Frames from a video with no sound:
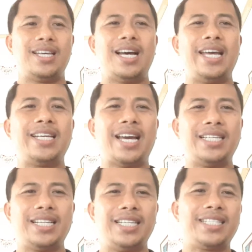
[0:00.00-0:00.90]
Hi
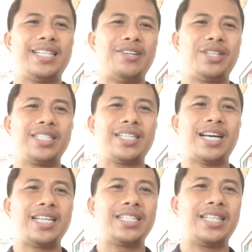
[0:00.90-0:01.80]
guys, let's now
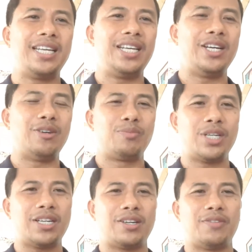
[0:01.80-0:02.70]
discuss the
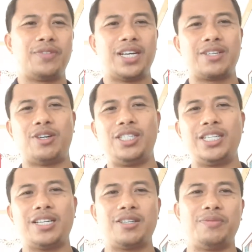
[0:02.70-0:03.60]
object of the
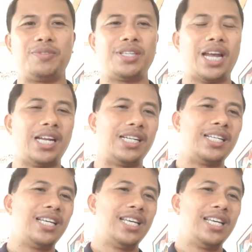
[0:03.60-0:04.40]
contract of sale.